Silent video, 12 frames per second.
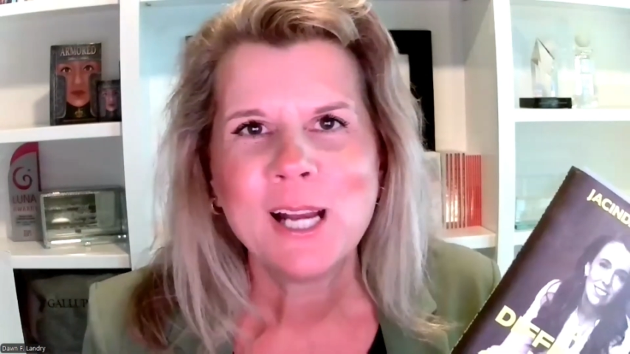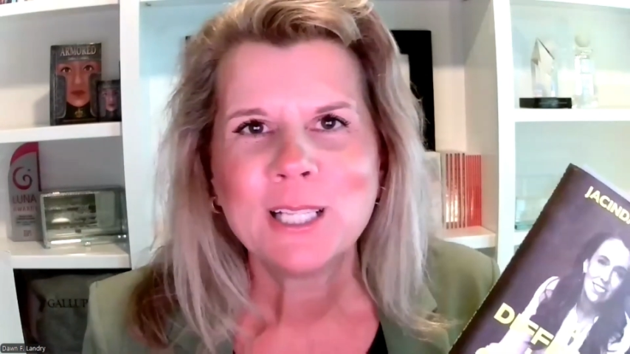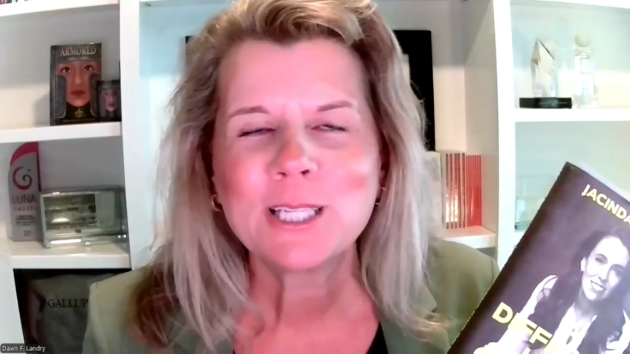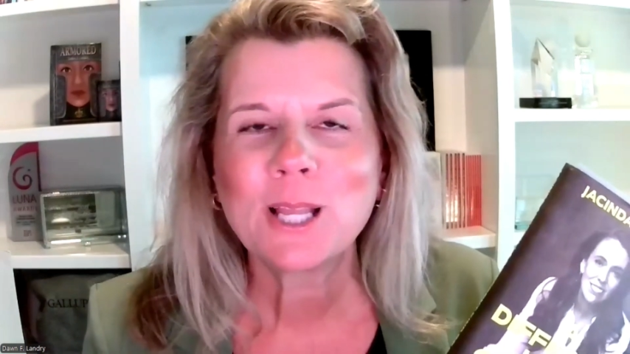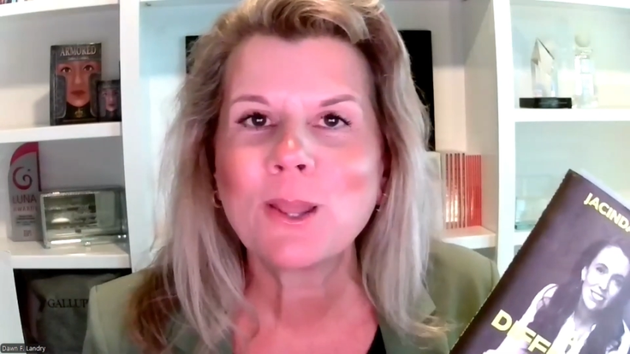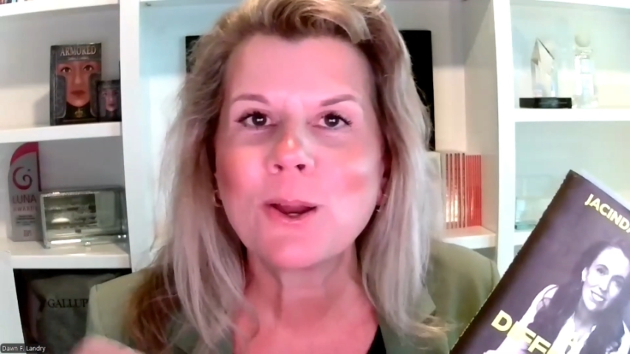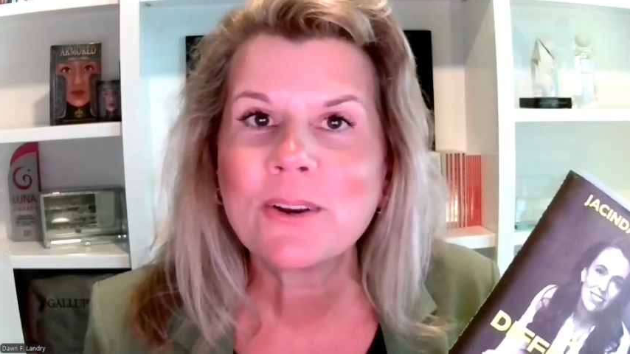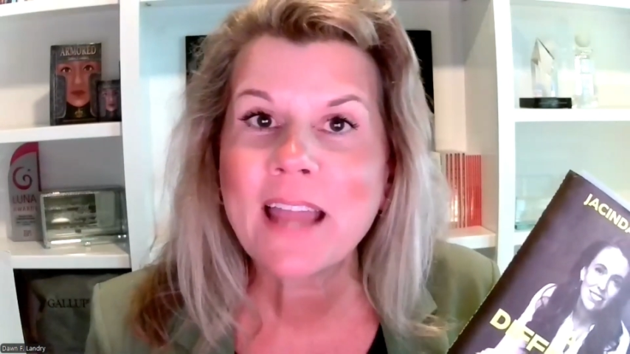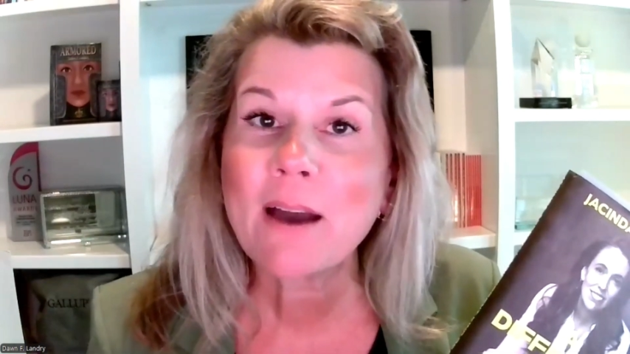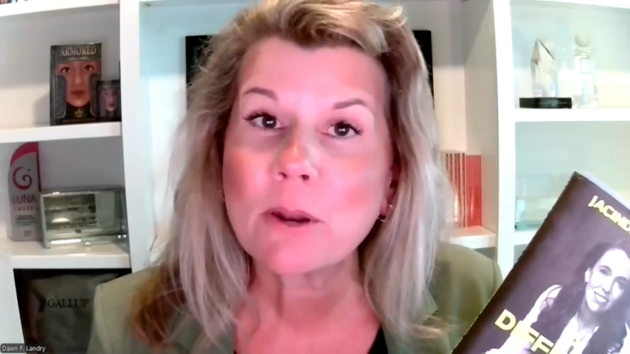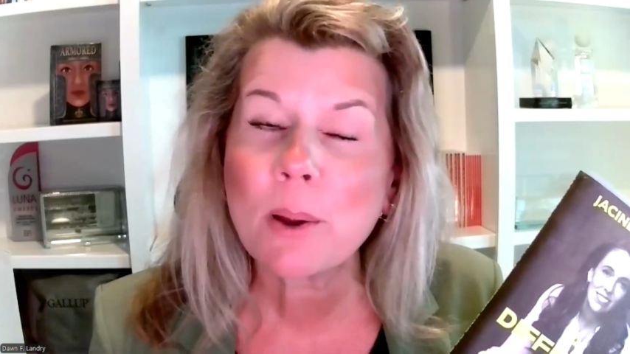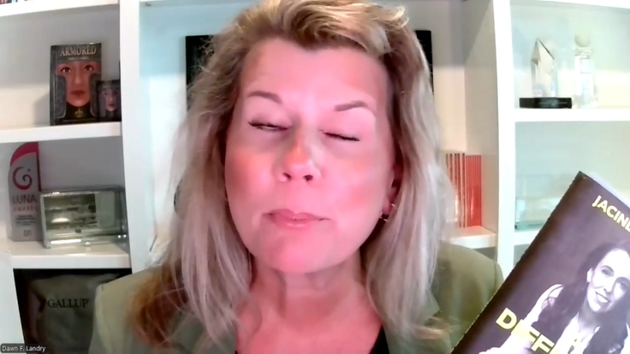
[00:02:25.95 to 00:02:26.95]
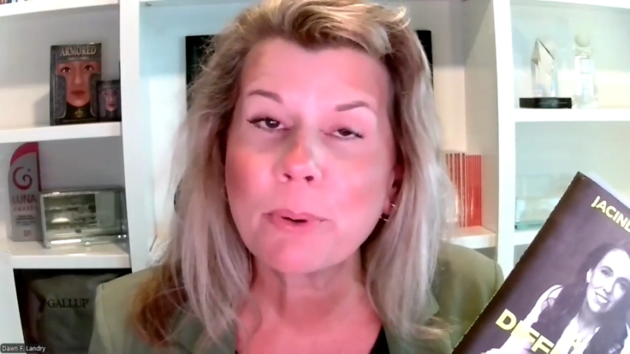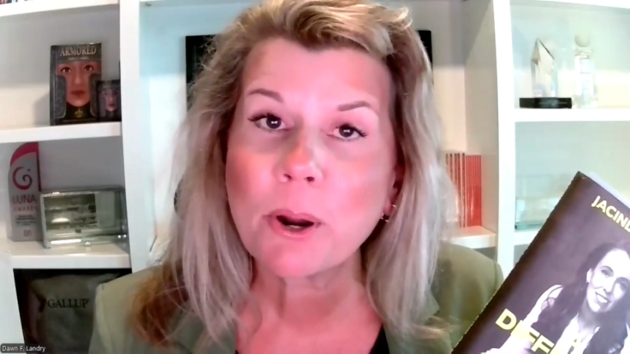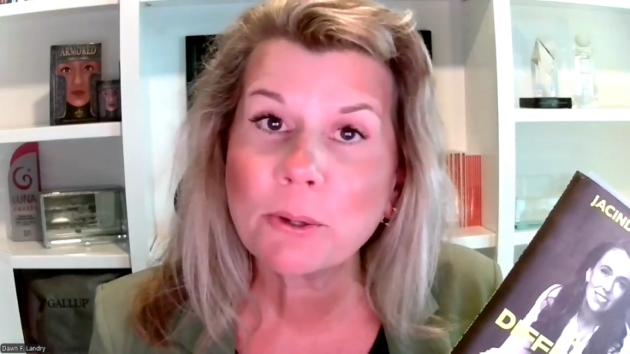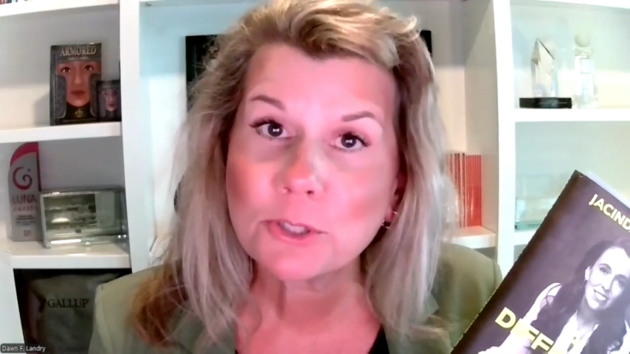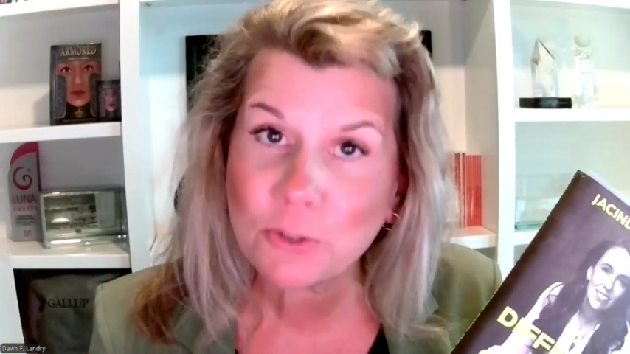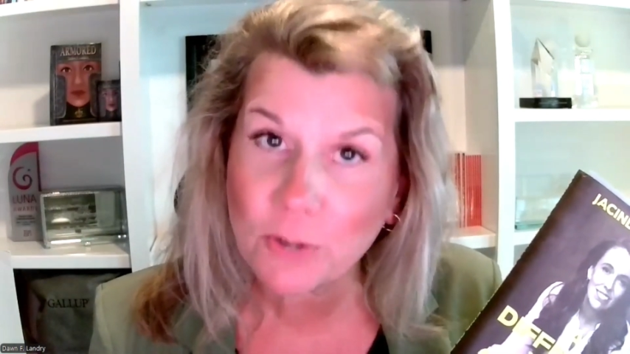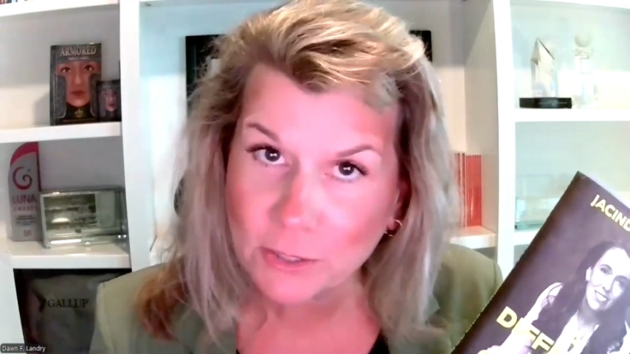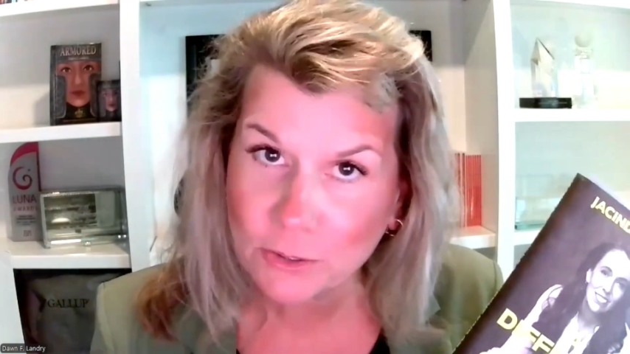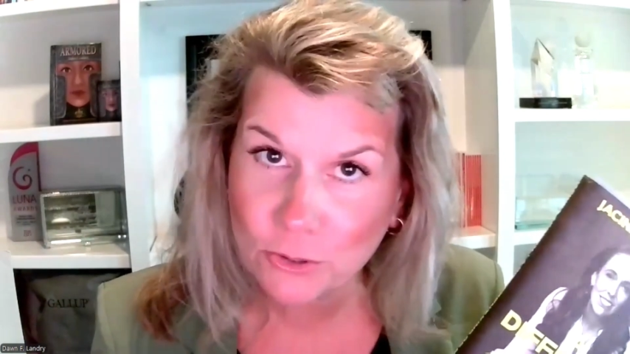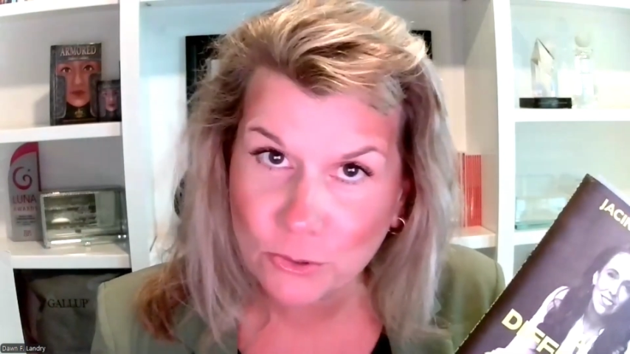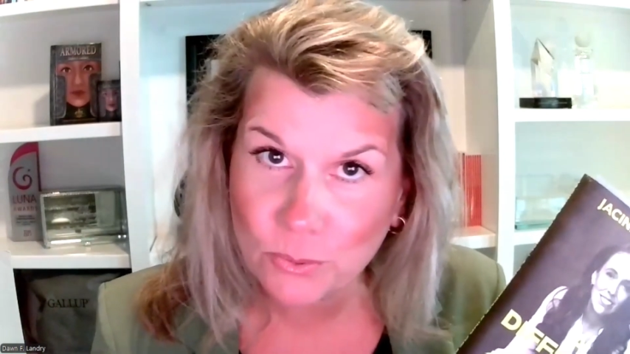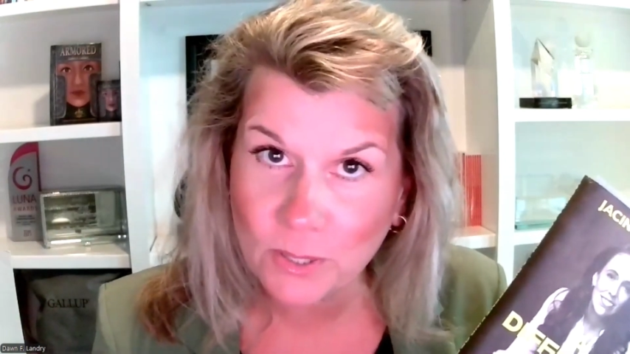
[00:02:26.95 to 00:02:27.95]
to learn how to approach
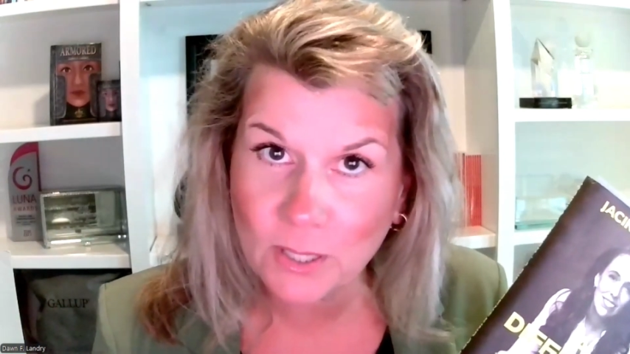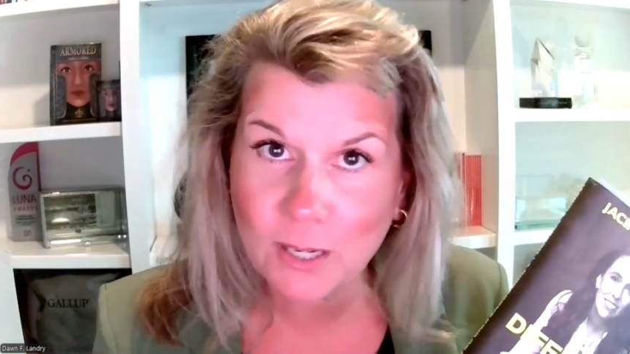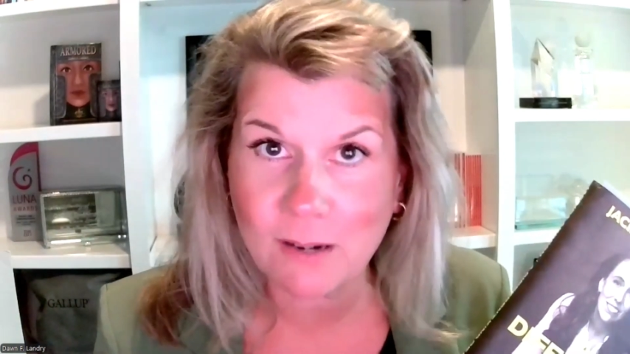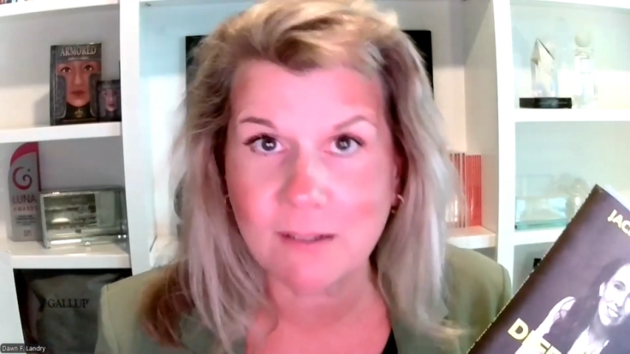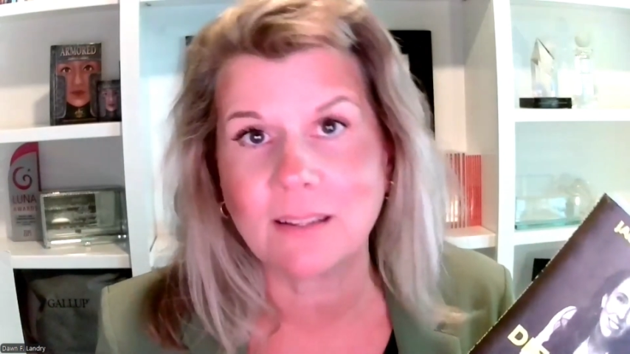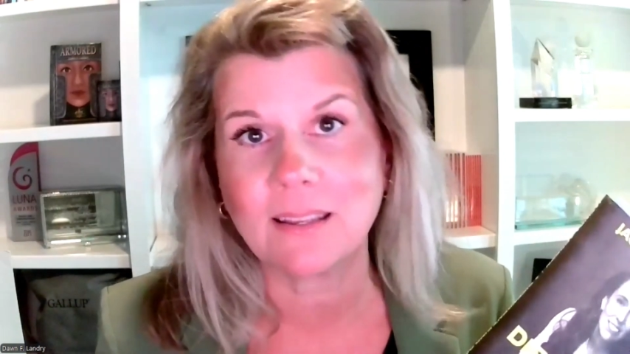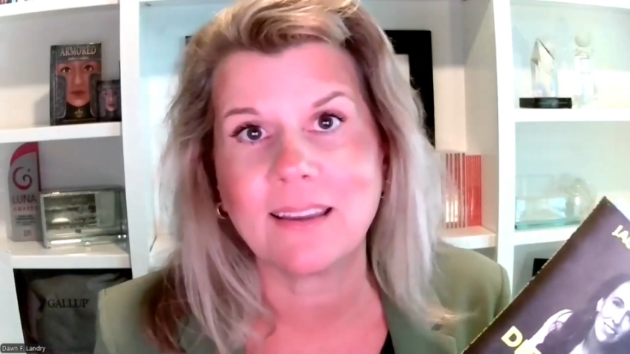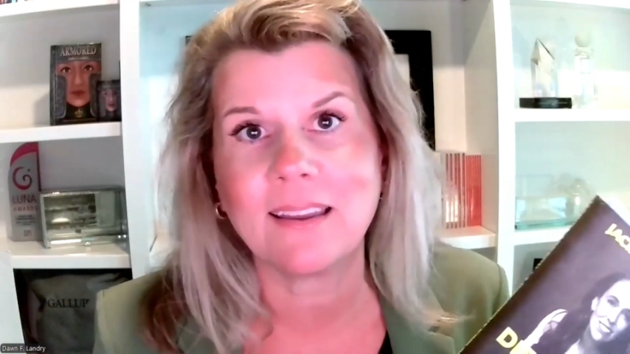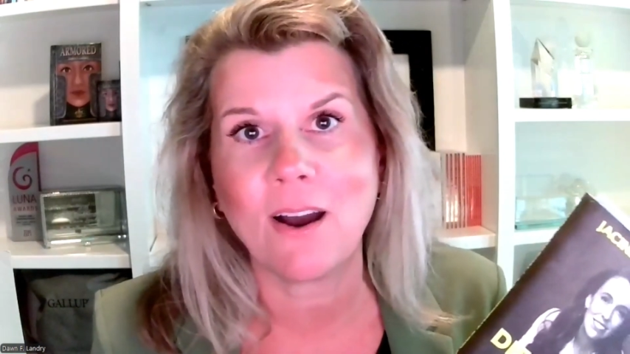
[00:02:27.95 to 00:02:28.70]
strangers really early